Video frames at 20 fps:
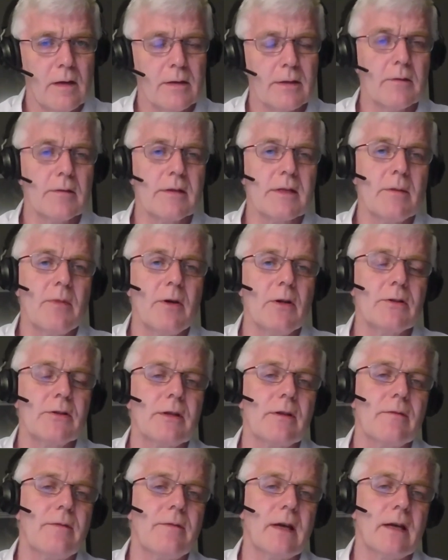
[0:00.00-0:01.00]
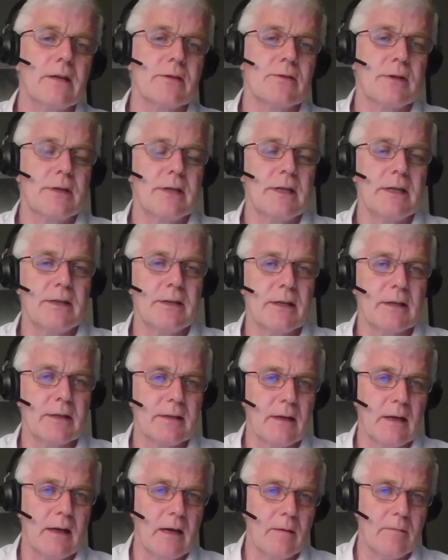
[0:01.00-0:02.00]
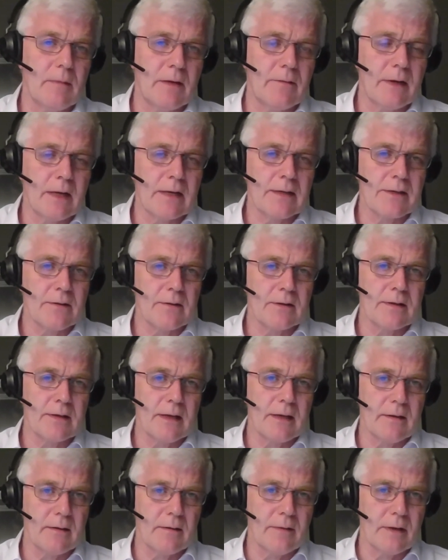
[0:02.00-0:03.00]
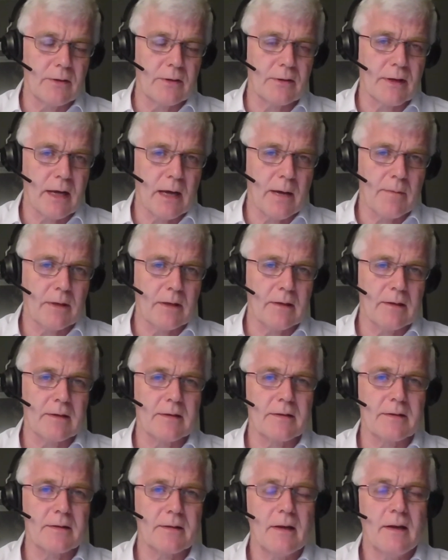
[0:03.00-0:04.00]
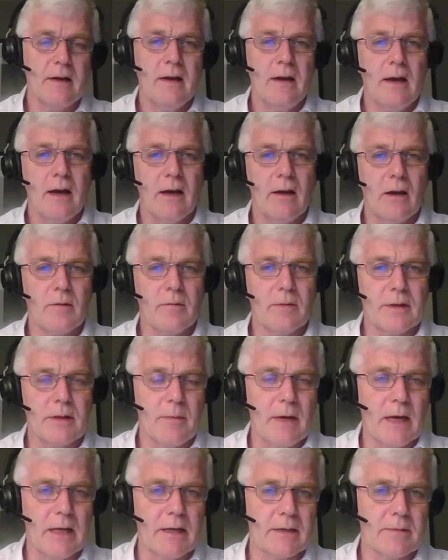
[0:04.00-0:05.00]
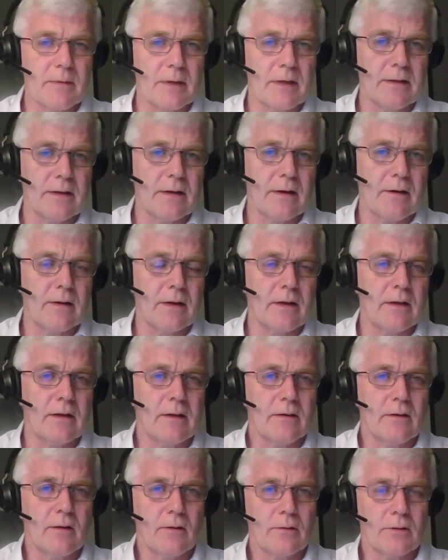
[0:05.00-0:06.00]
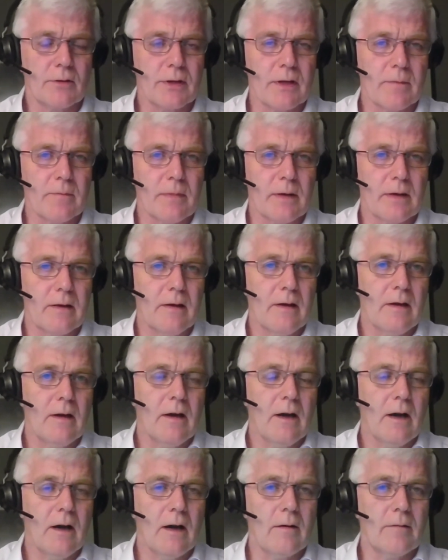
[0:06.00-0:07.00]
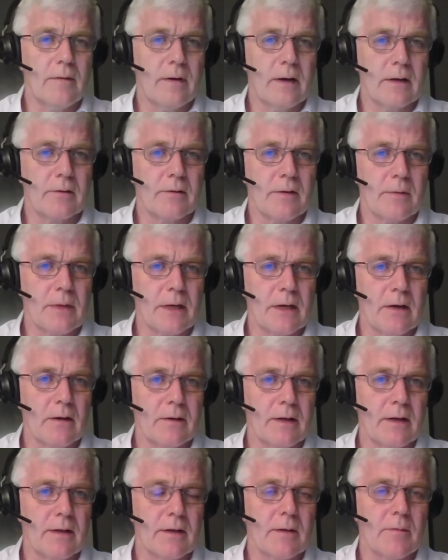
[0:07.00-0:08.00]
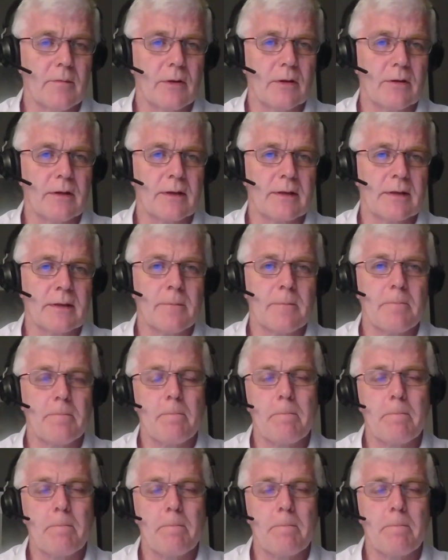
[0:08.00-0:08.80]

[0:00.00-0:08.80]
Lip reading: So it's a bunch of strategic investors and venture capitalists, along with the management or the ownership of GridBeyond and the employees.